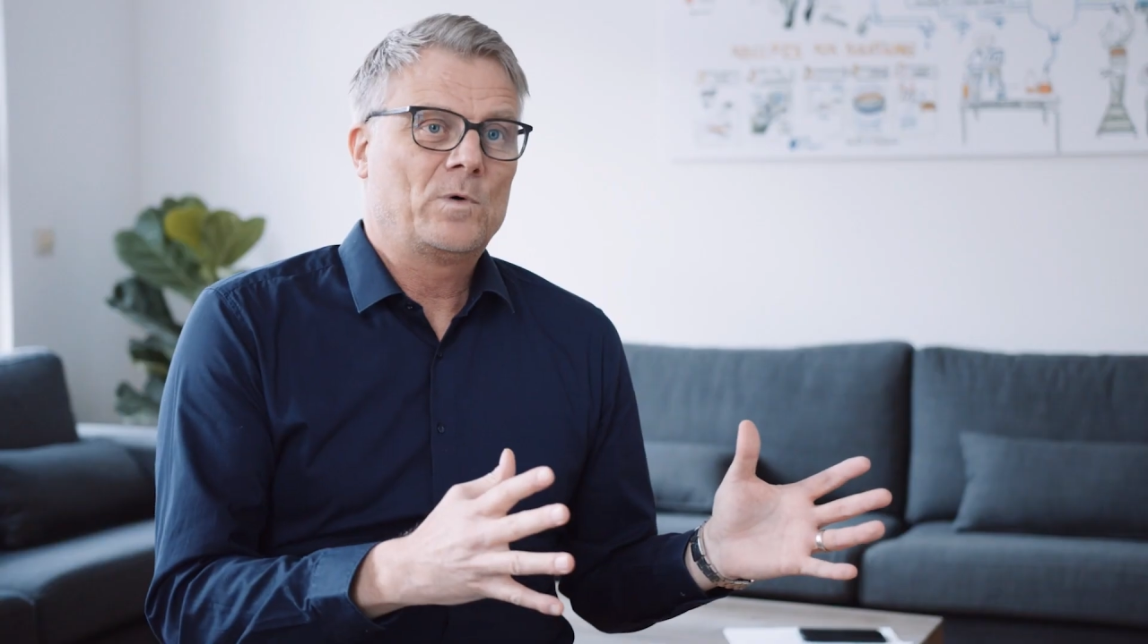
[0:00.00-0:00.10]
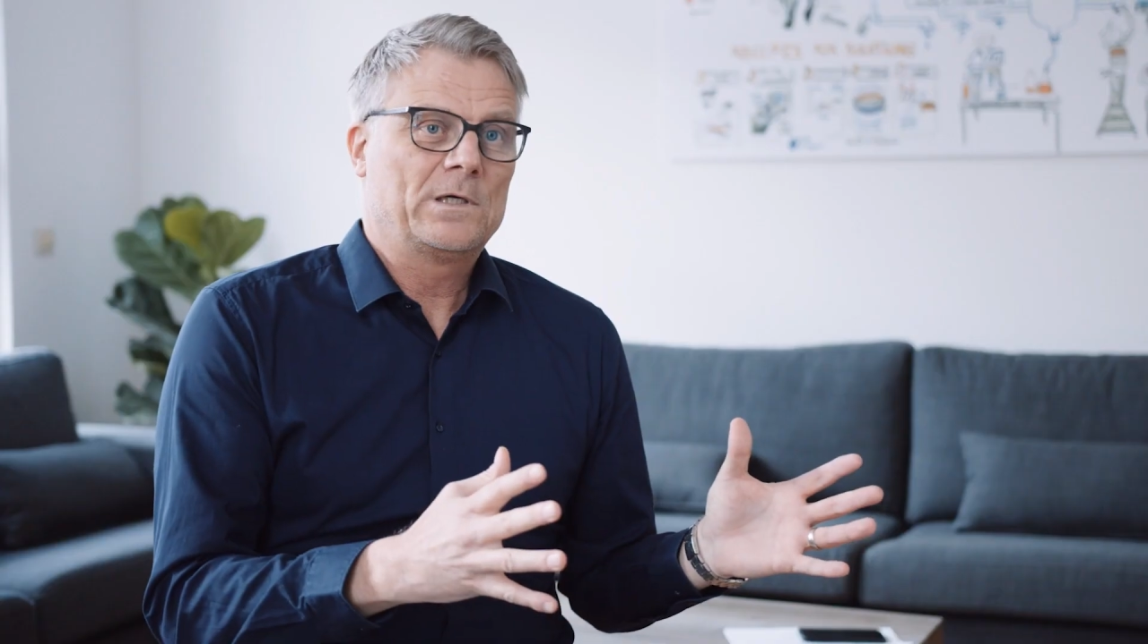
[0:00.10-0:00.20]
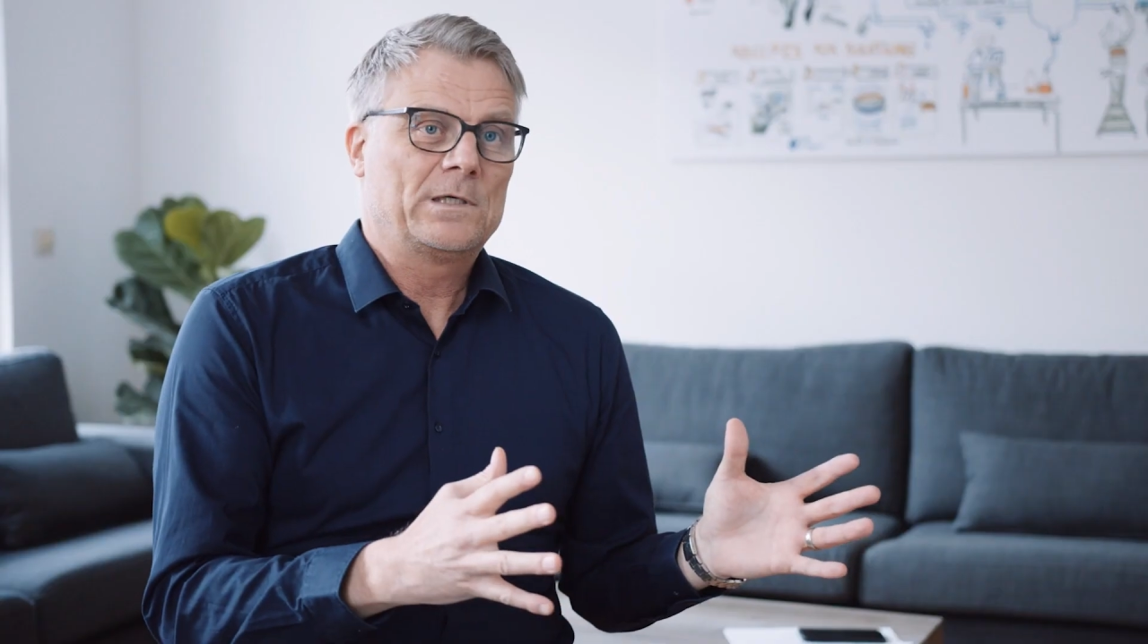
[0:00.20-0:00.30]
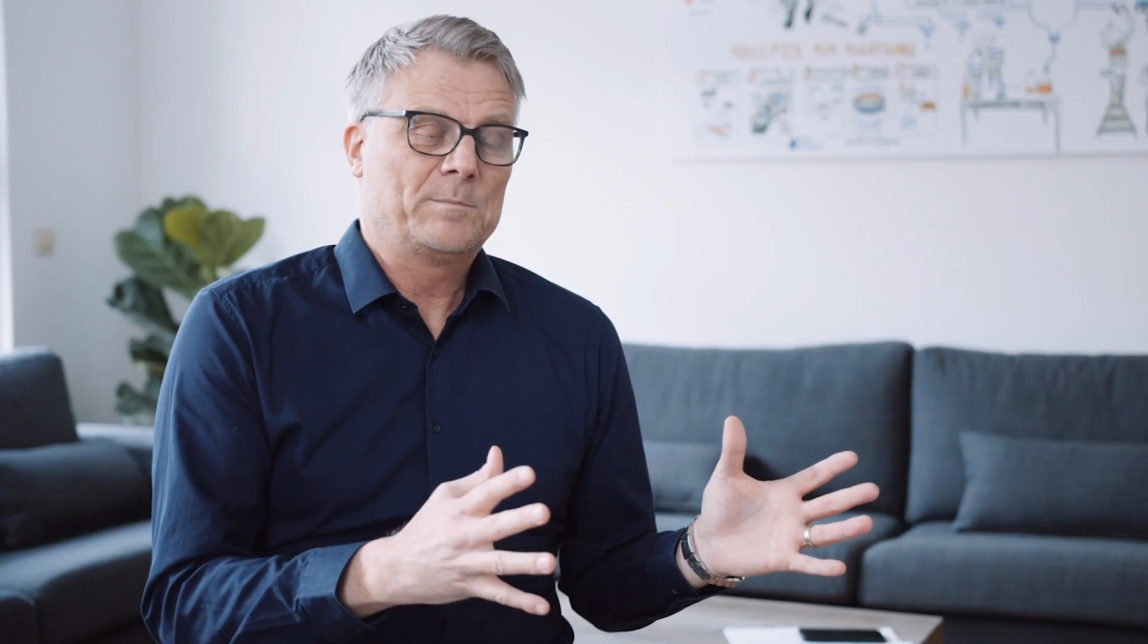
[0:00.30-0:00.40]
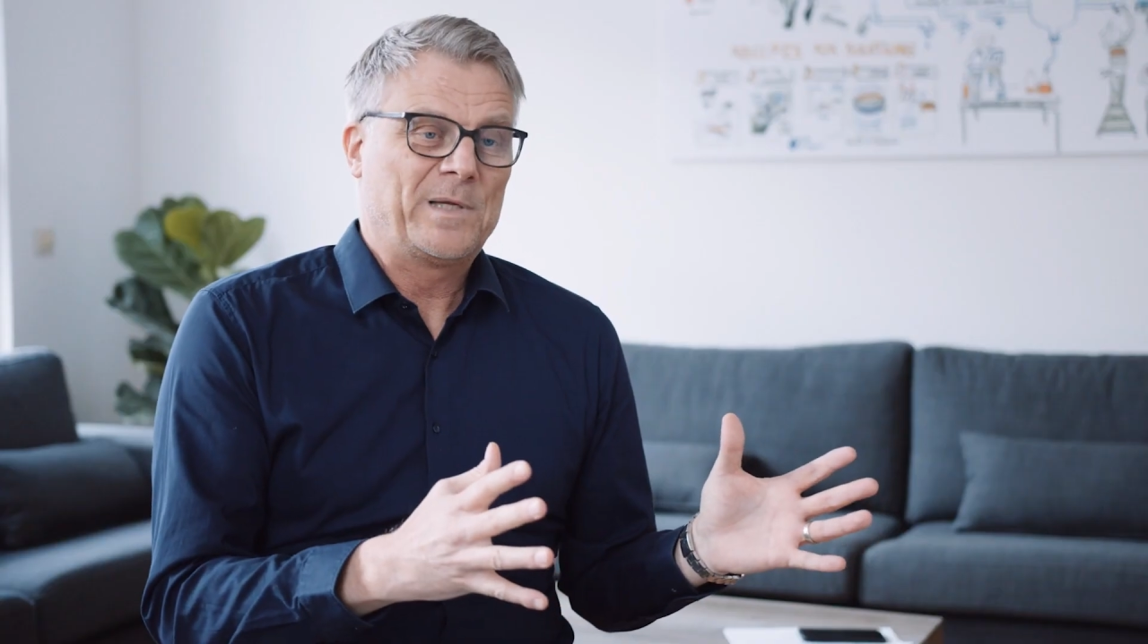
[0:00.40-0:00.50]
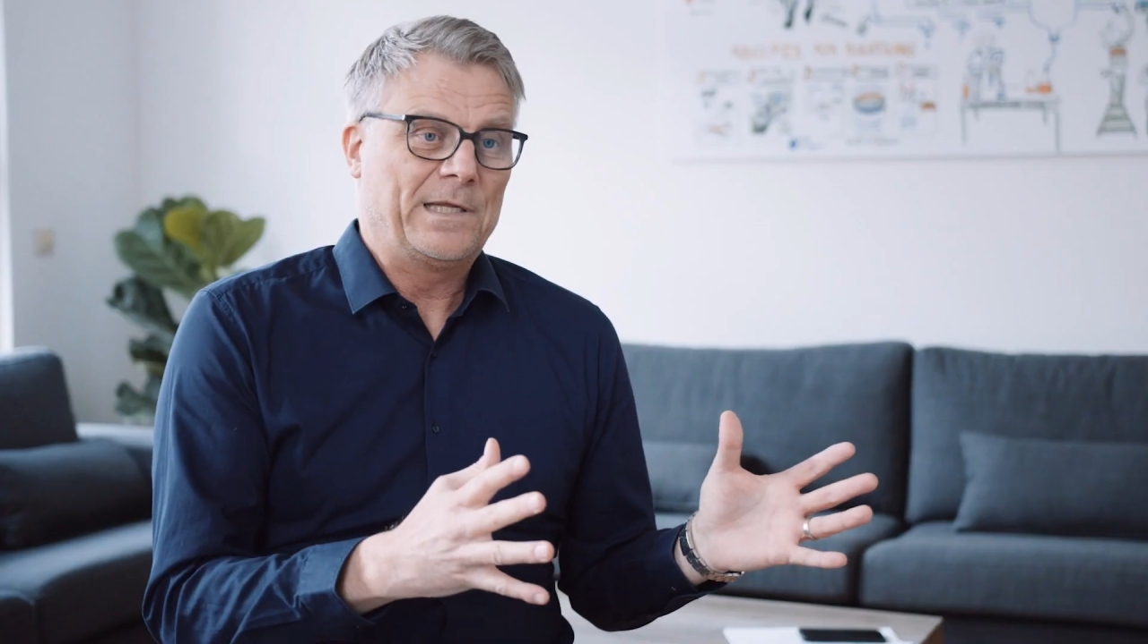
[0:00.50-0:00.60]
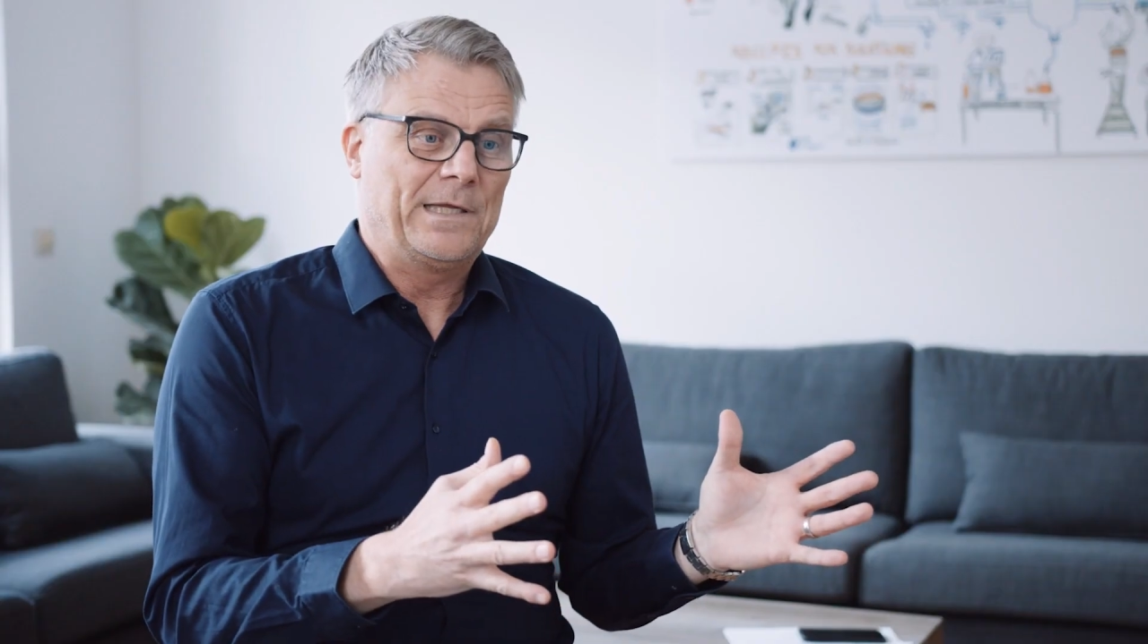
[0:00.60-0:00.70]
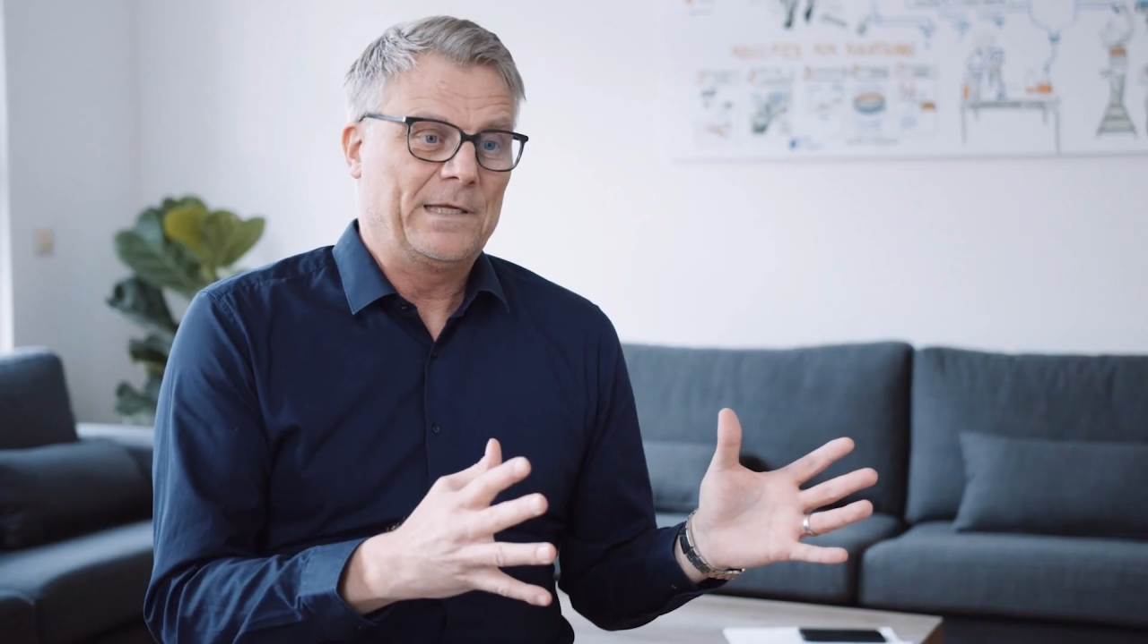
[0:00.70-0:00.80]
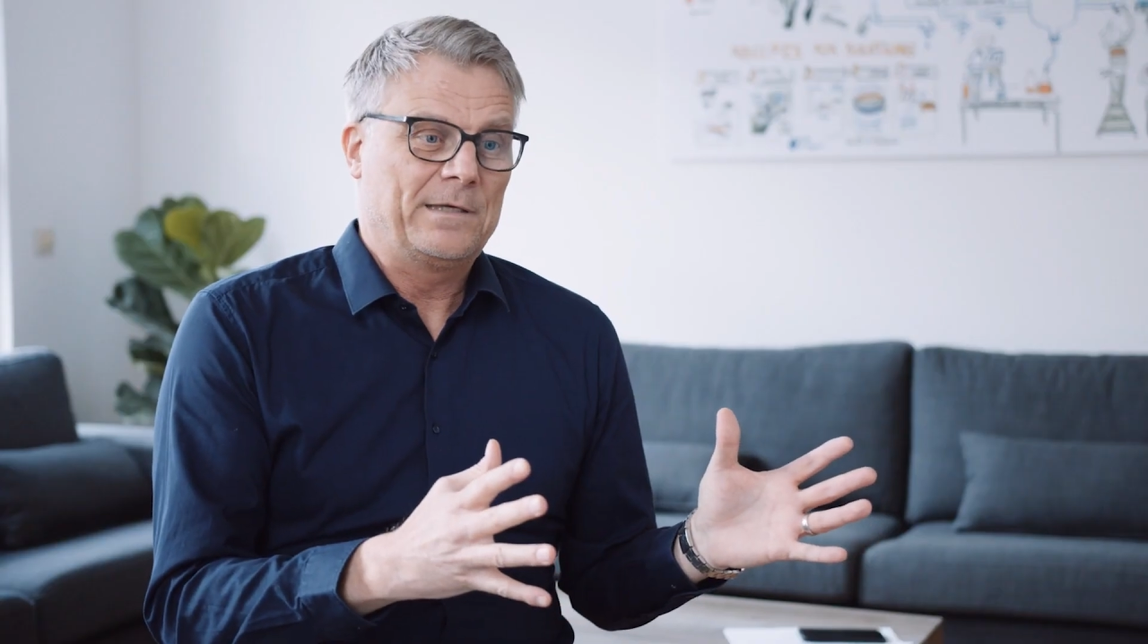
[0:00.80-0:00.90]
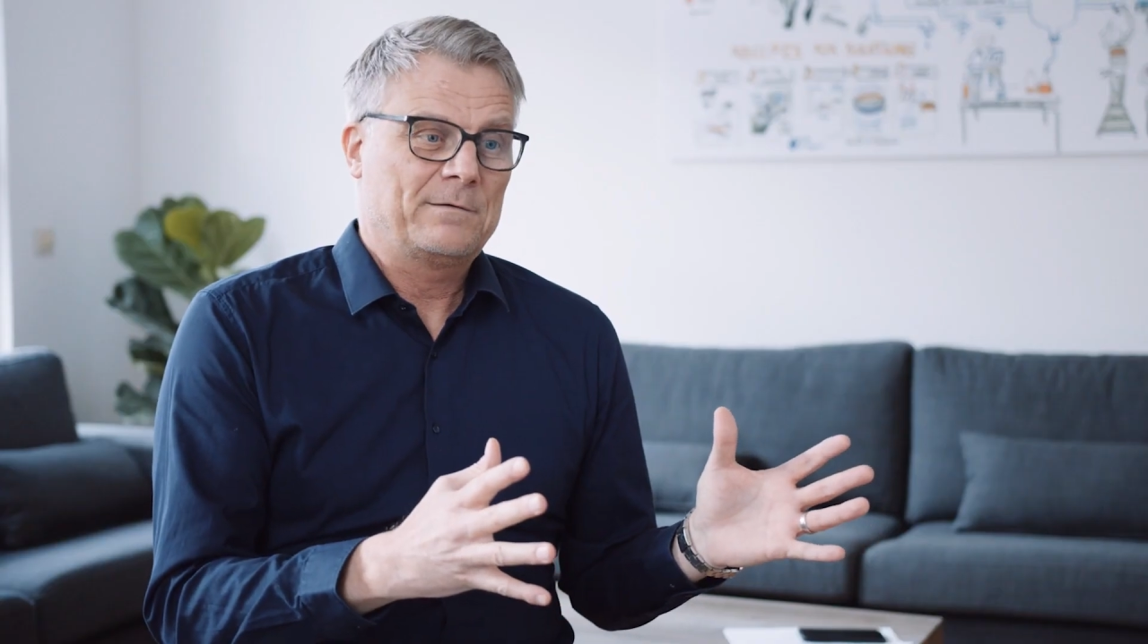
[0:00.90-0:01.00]
will
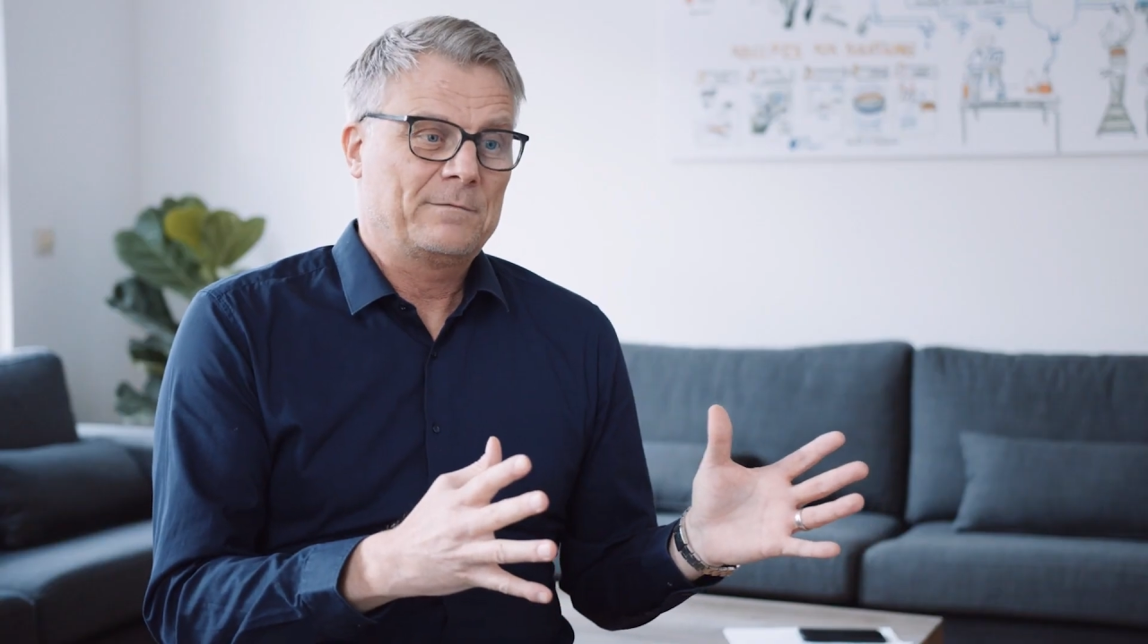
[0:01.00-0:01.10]
be